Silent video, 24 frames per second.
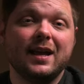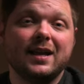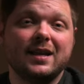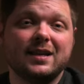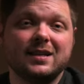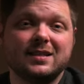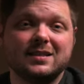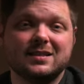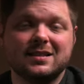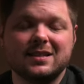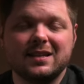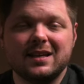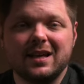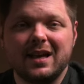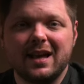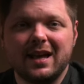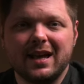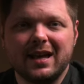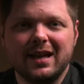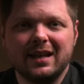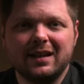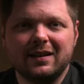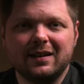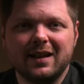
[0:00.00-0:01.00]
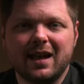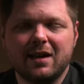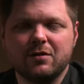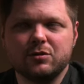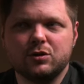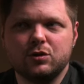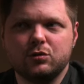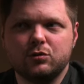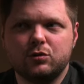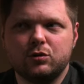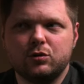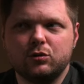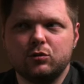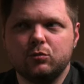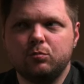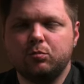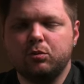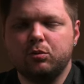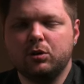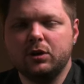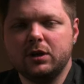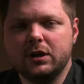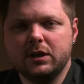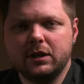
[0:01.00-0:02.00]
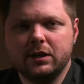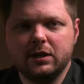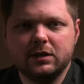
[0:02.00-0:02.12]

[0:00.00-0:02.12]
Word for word: is it allows you to pretty